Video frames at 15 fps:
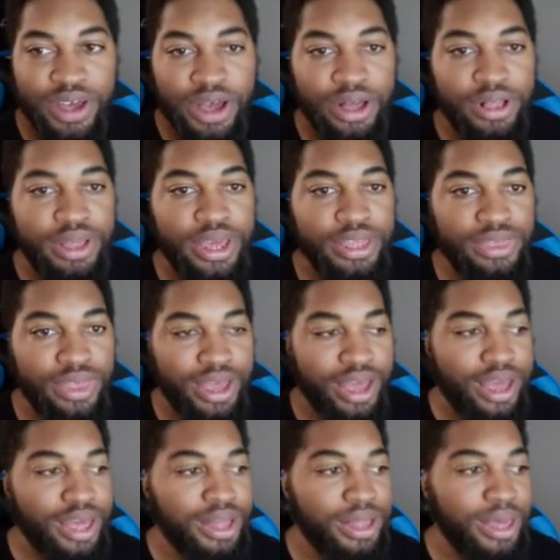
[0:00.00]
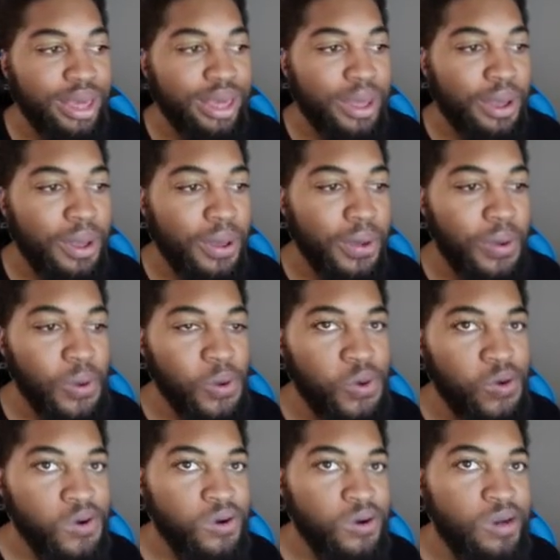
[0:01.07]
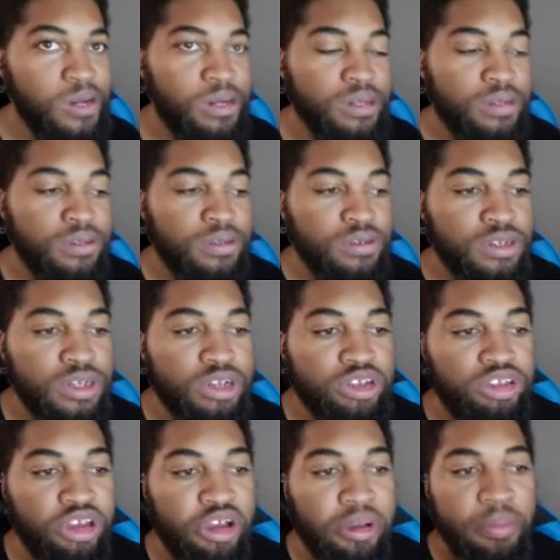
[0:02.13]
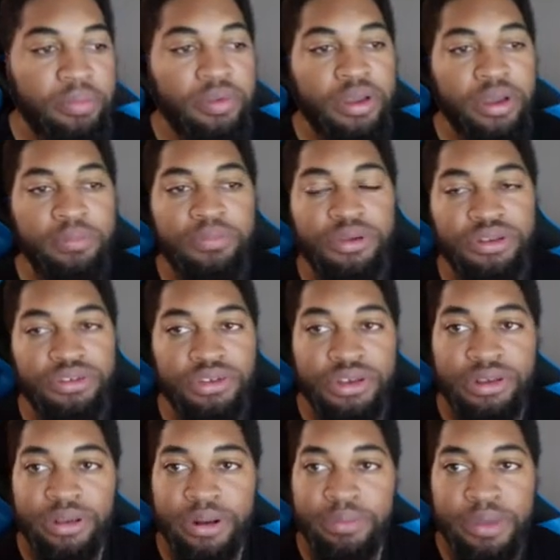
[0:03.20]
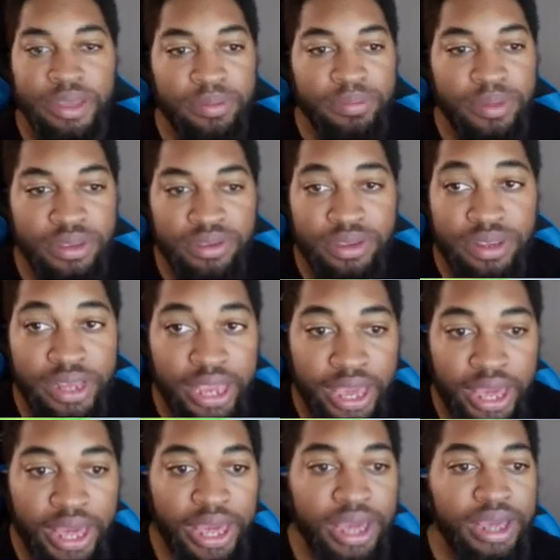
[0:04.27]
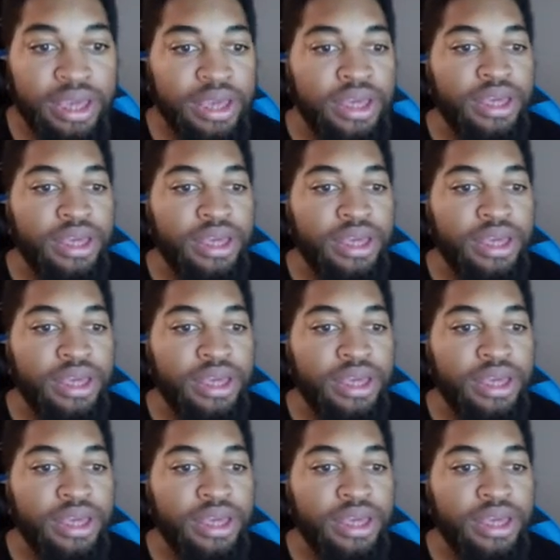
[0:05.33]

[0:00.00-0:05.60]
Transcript: out like that, like oh, you know, I'm I'm pretty sure it's gonna be a busy day.